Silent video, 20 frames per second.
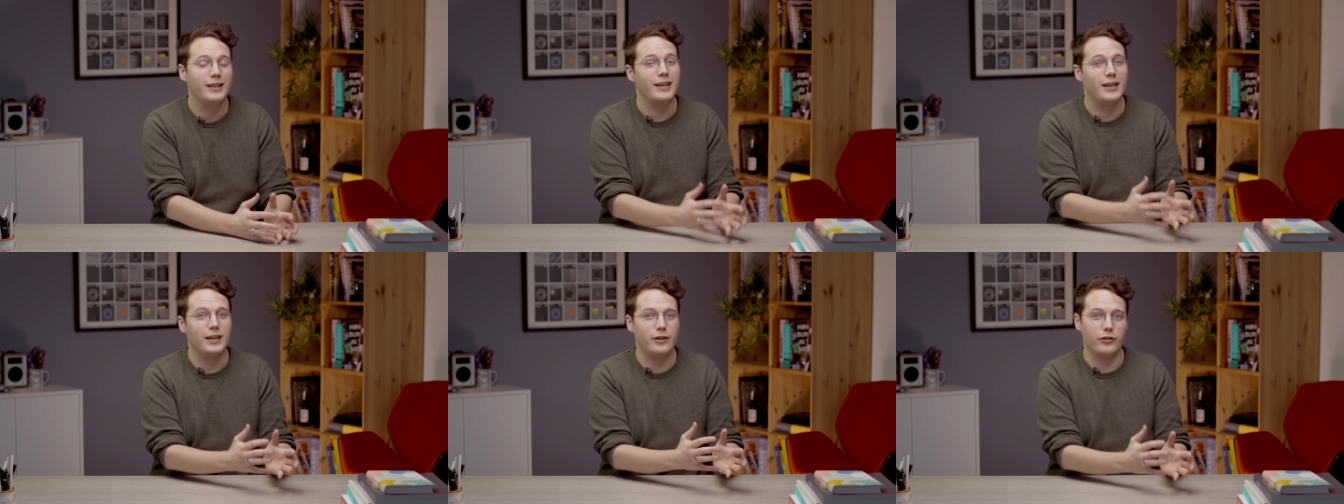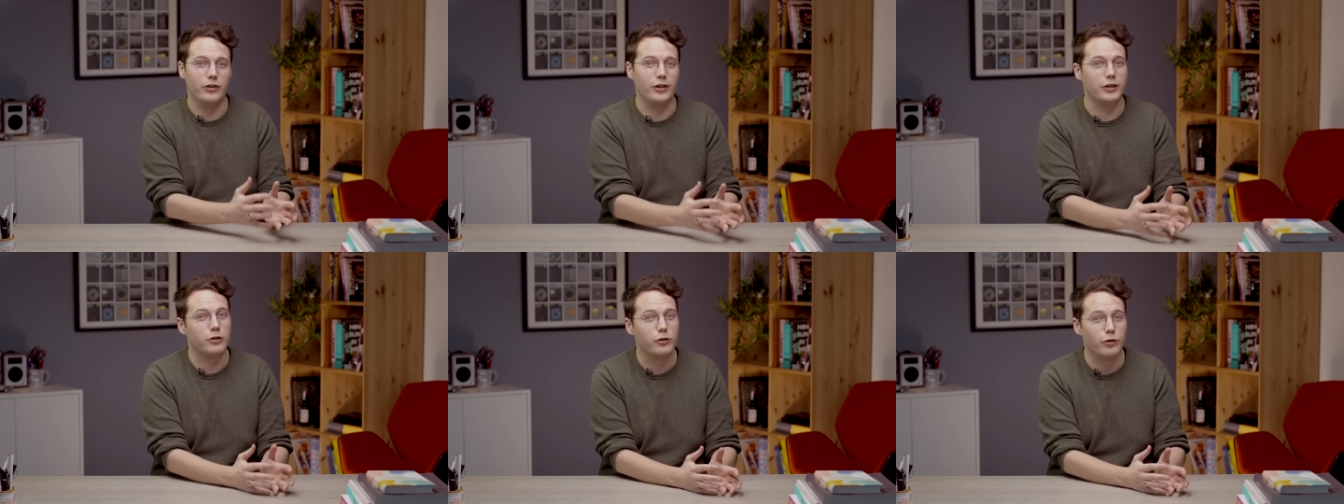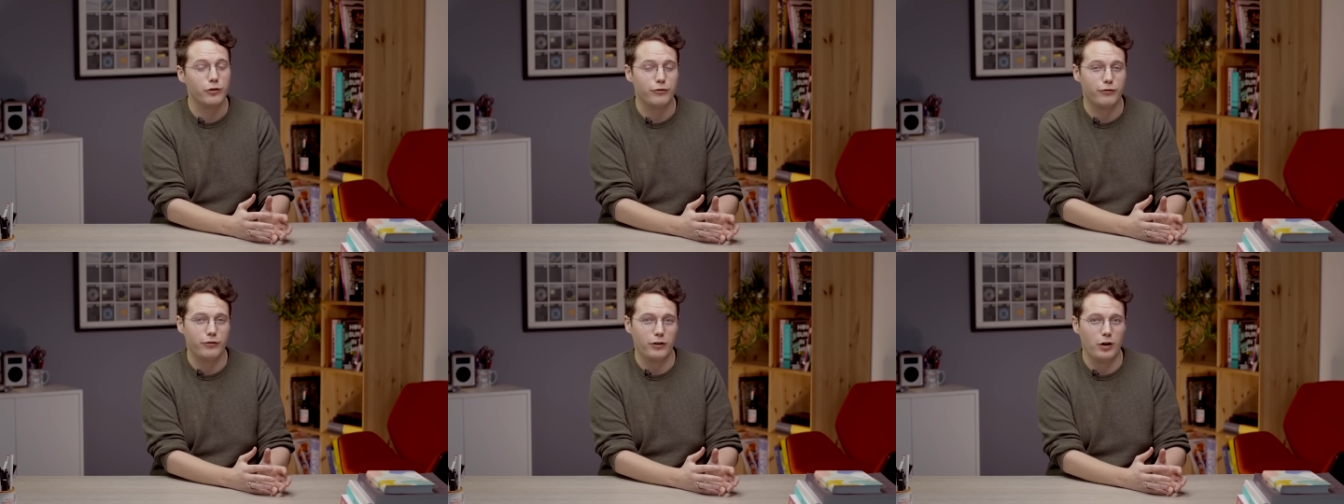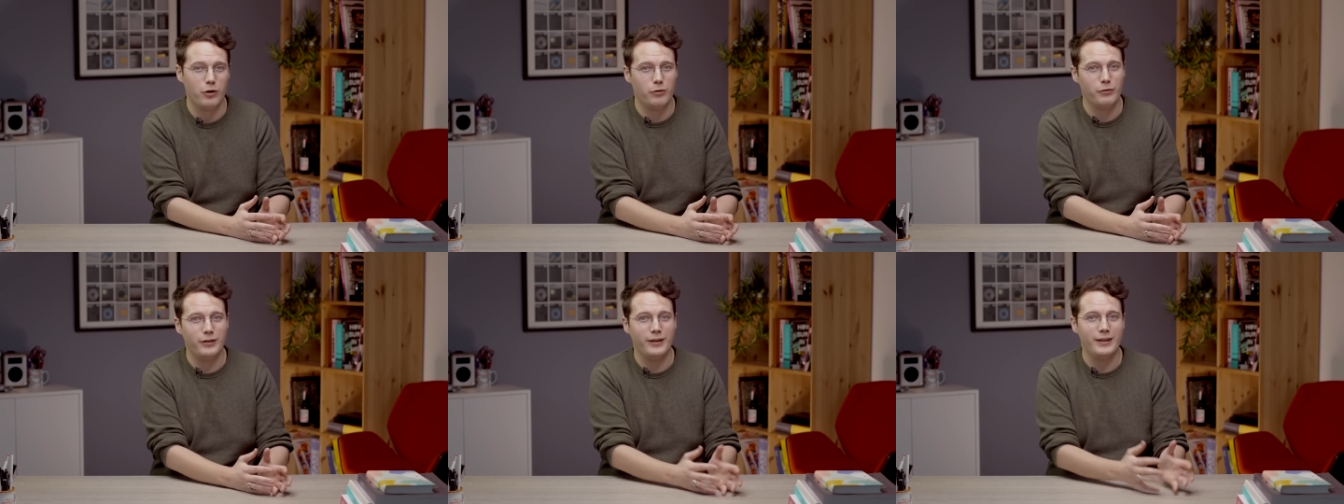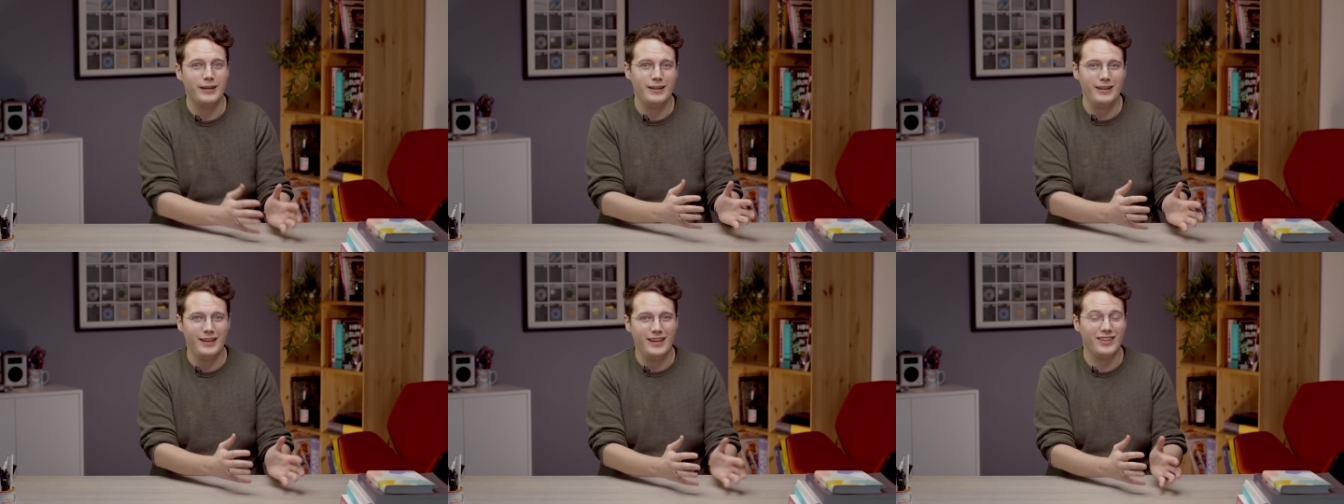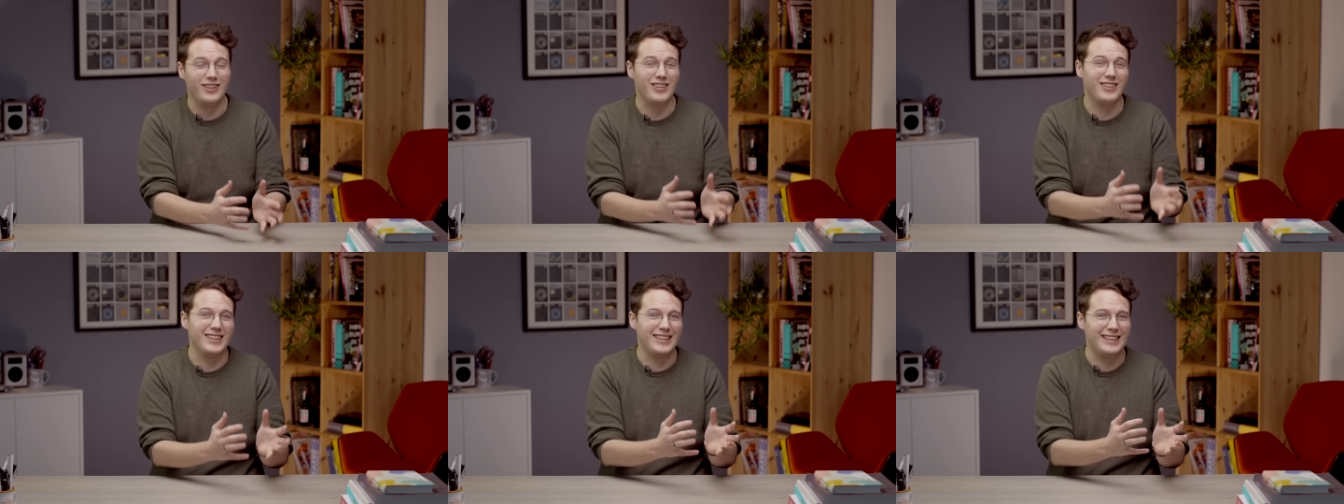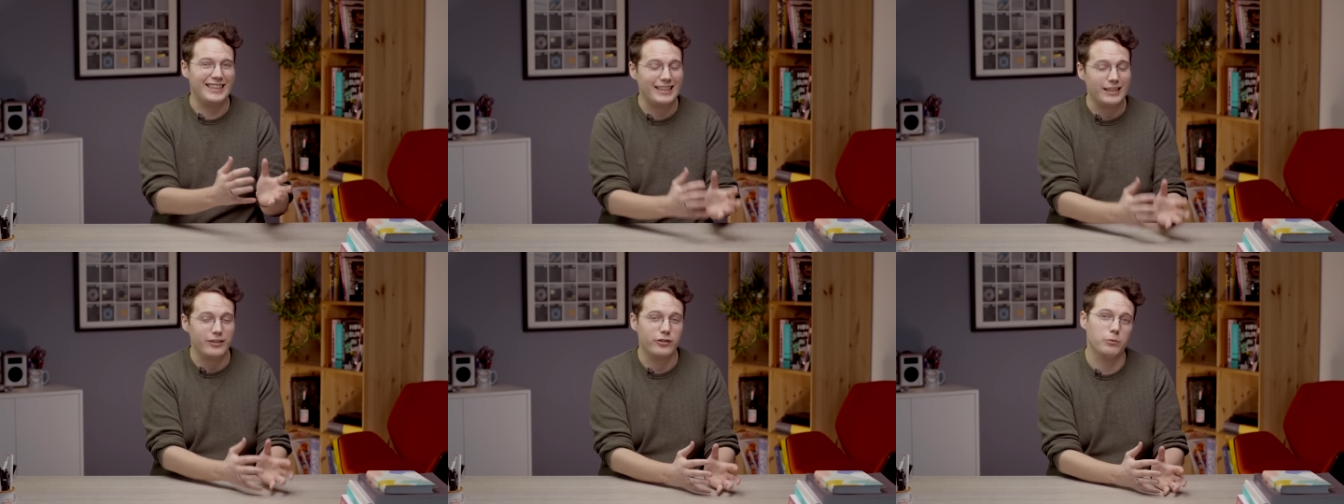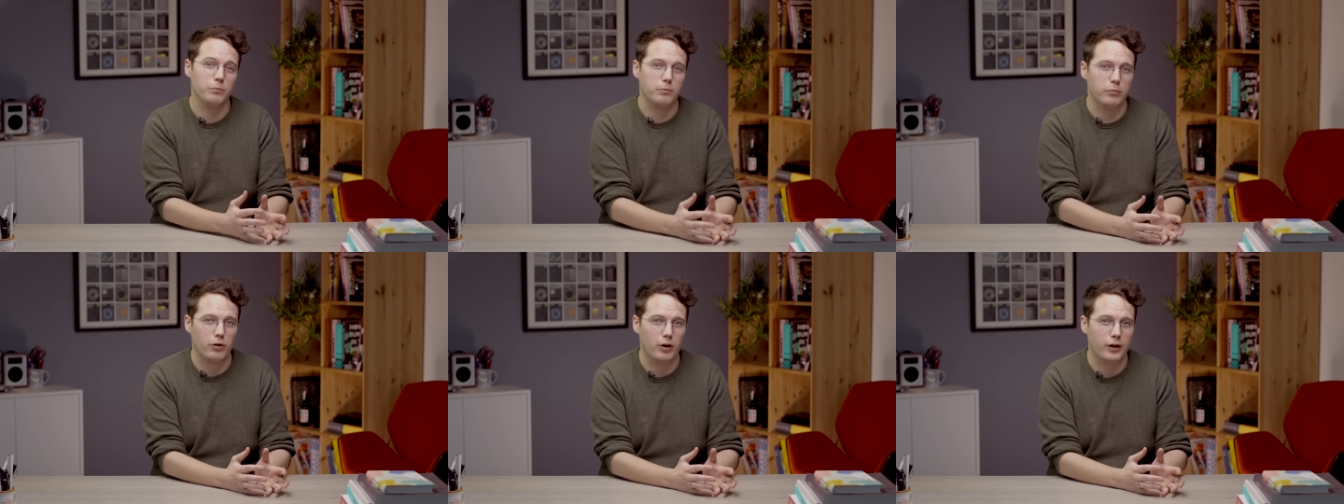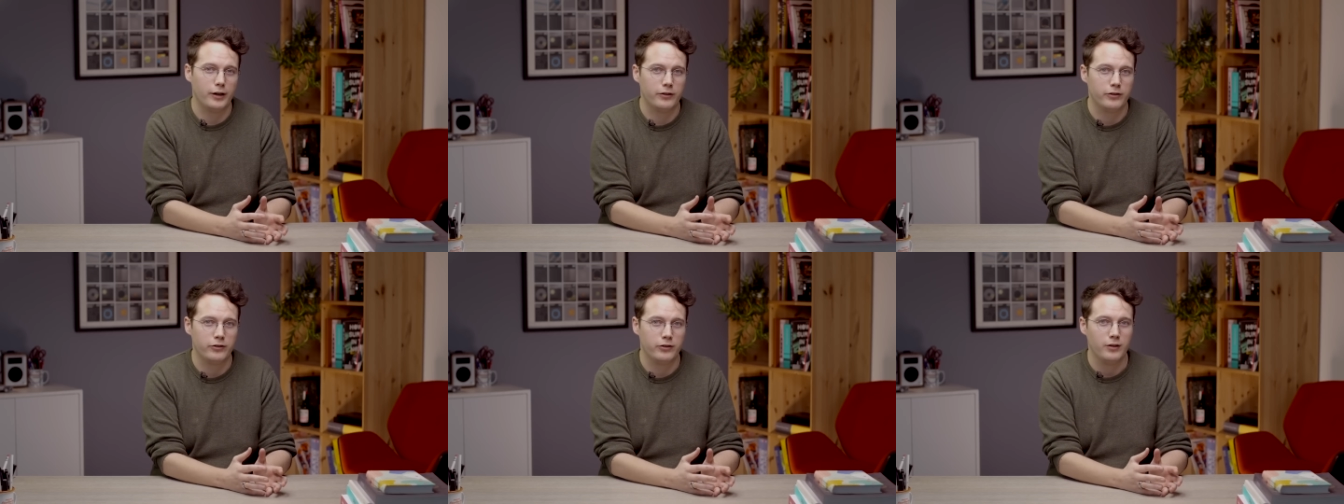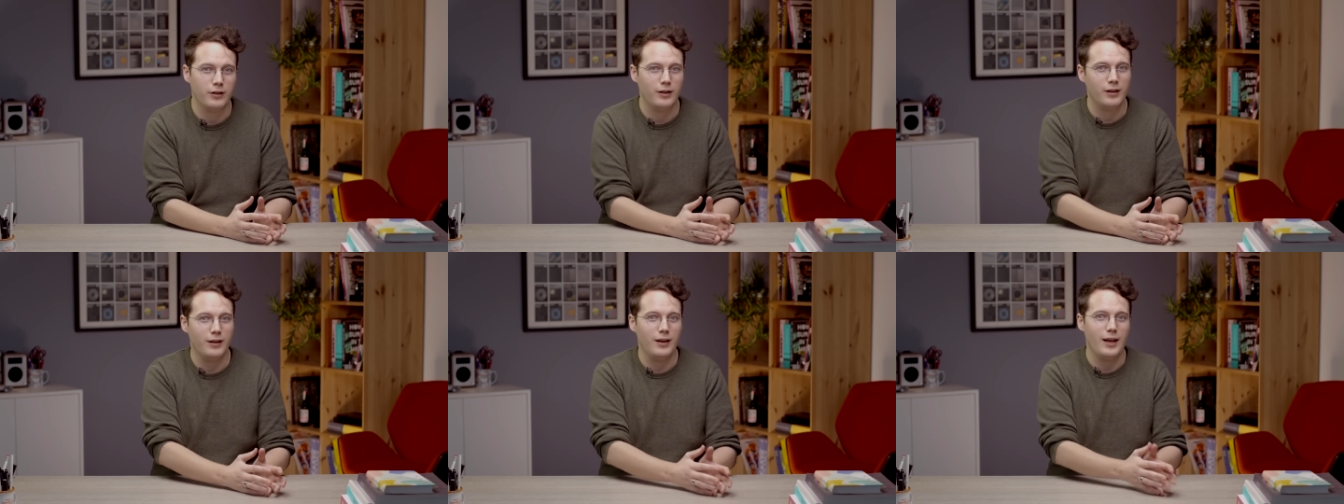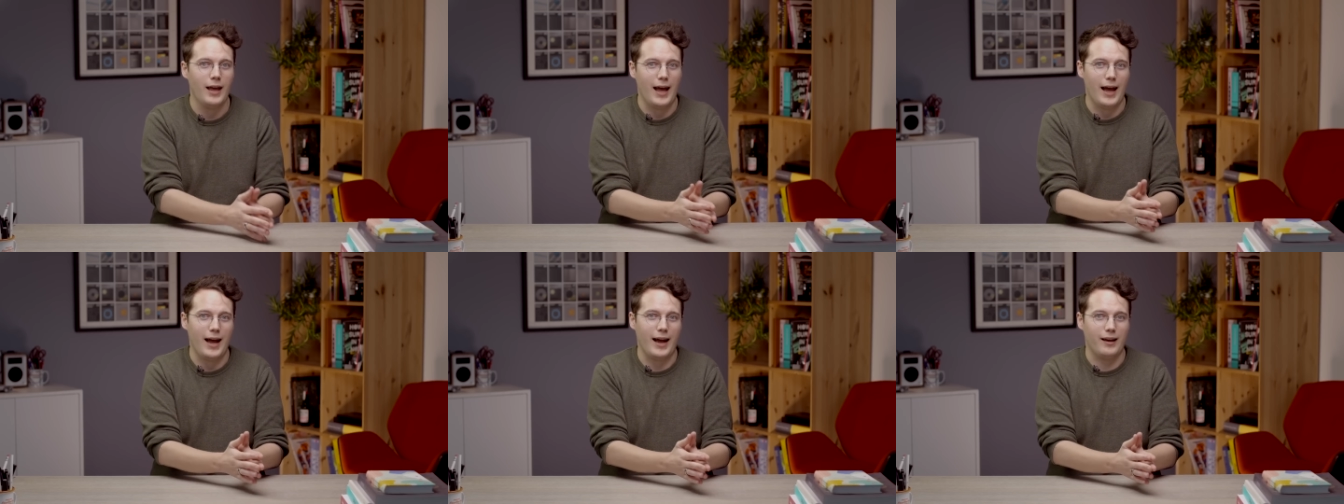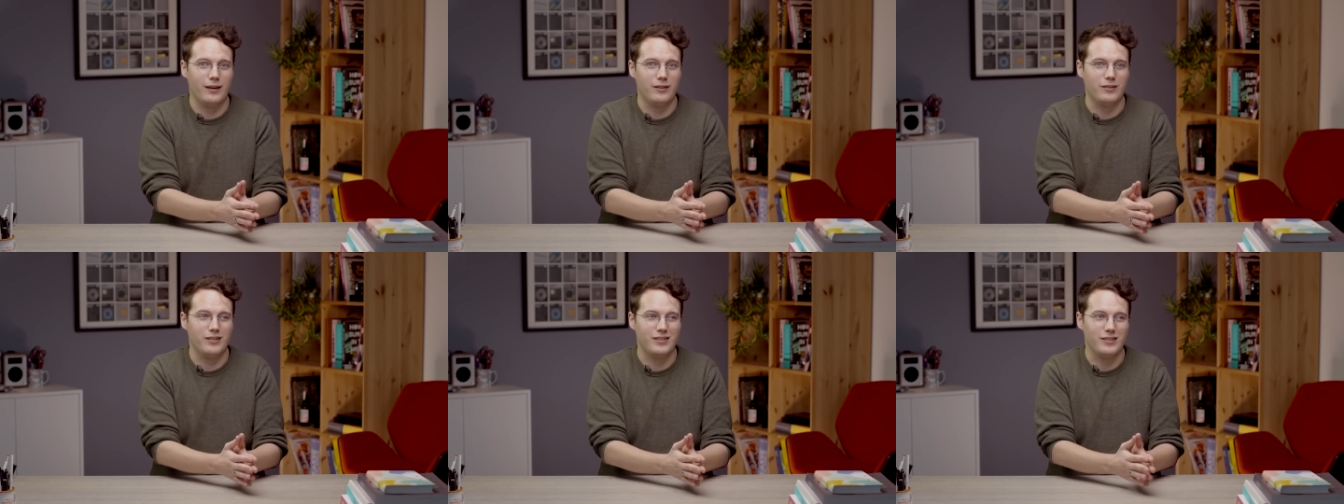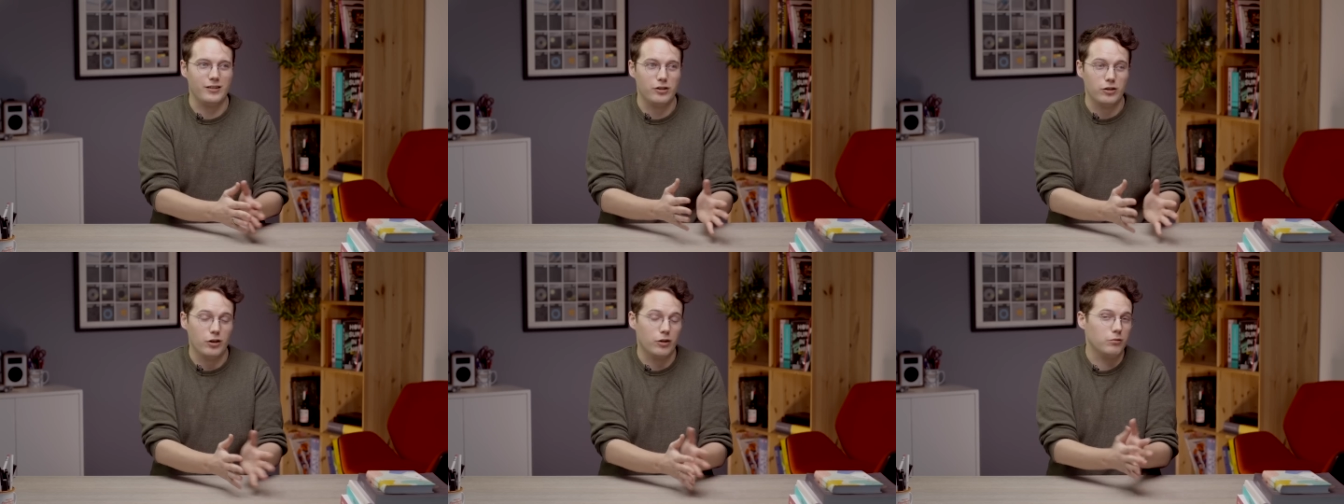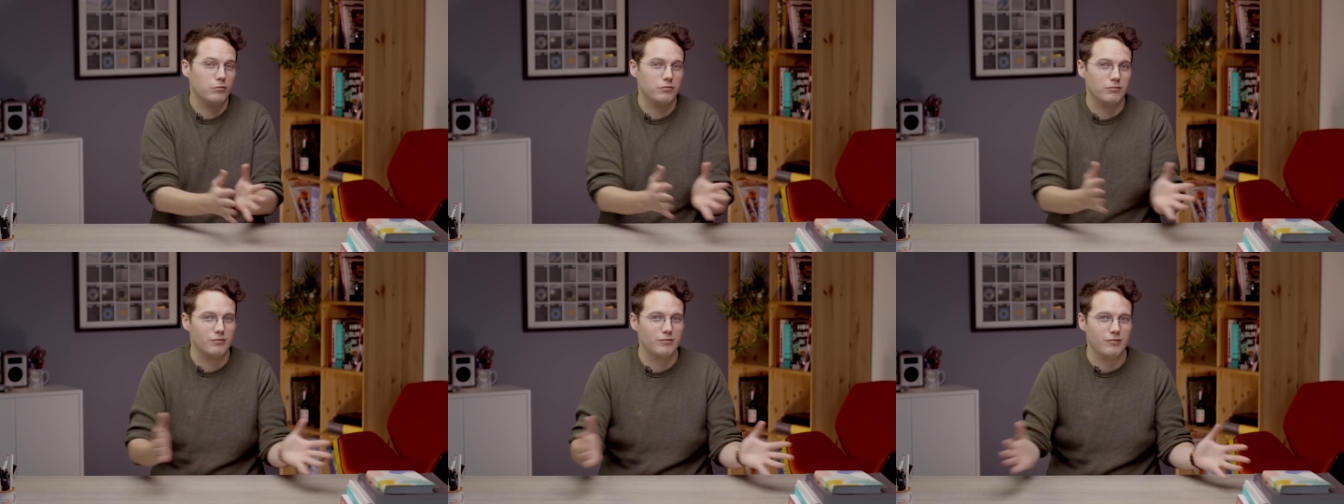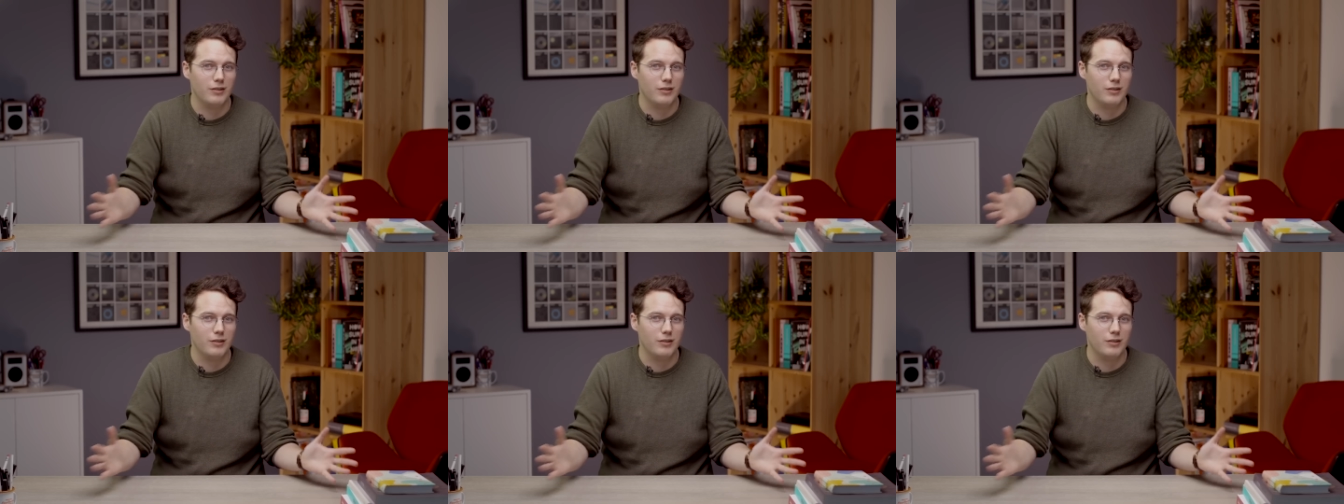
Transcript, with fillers: It's a good phone, it's at a decent price, and you know,